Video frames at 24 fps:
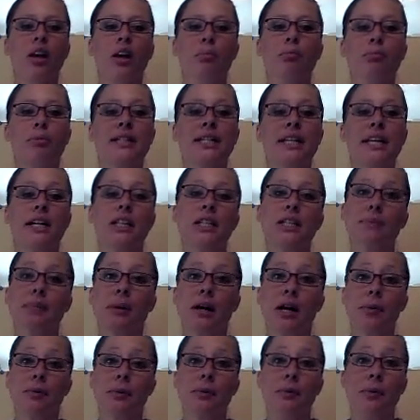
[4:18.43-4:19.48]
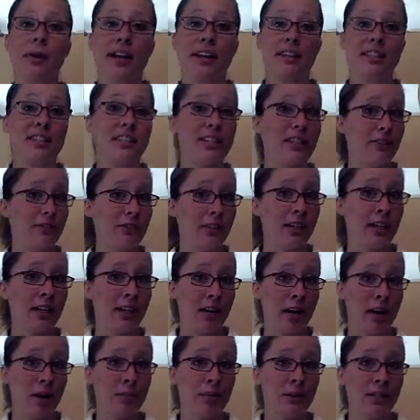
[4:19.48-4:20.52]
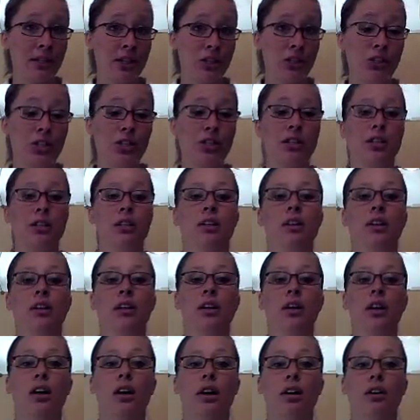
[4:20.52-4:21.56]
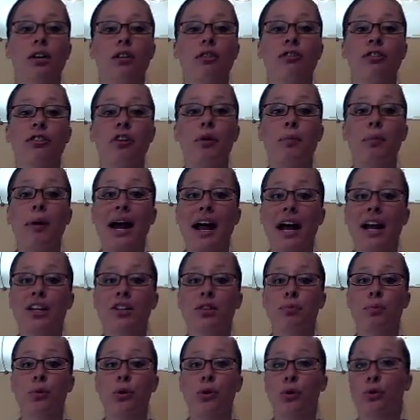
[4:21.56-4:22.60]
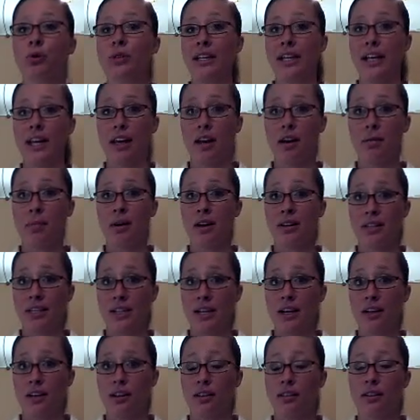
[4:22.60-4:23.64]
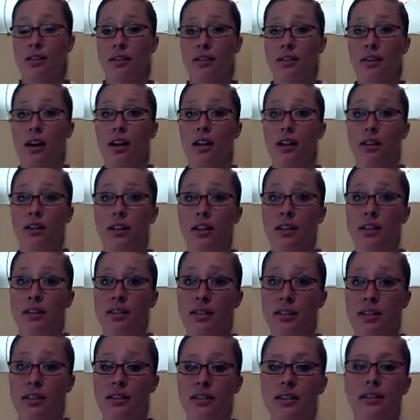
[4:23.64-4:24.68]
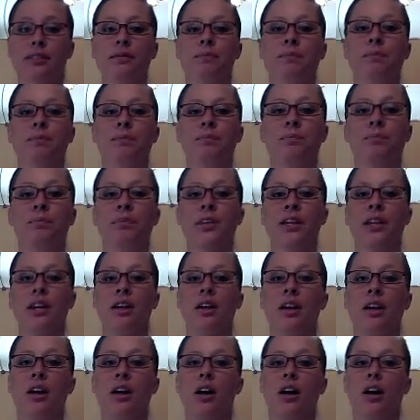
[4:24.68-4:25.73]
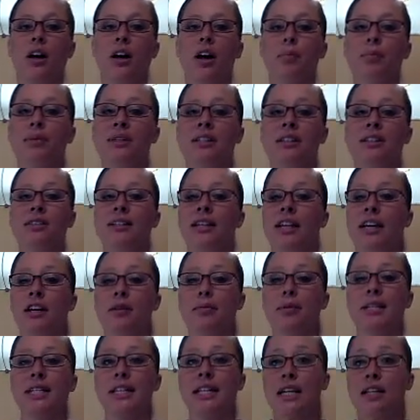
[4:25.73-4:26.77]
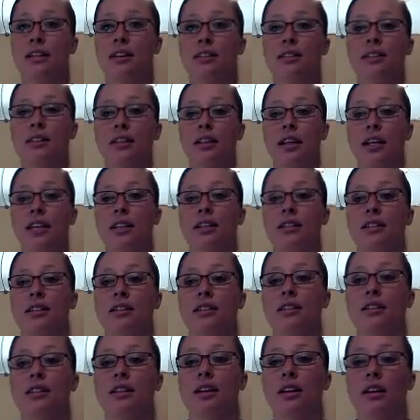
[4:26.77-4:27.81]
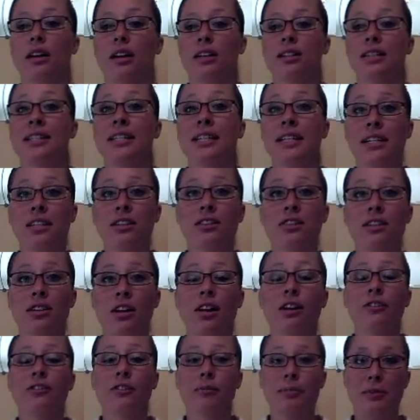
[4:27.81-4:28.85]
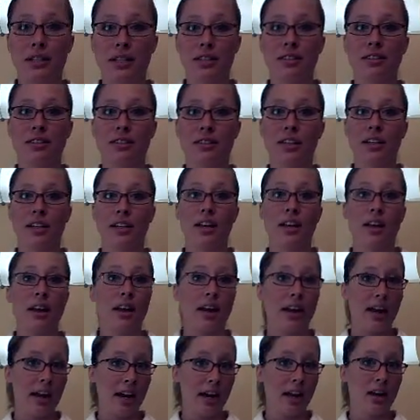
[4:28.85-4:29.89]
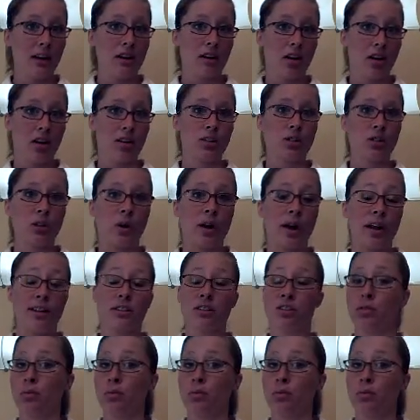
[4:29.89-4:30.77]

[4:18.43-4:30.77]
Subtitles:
Mattel's Barbie will have significant competition from Hasbro's Hannah Montana this holiday season. Since Hannah Montana is the latest teen star from Disney and also High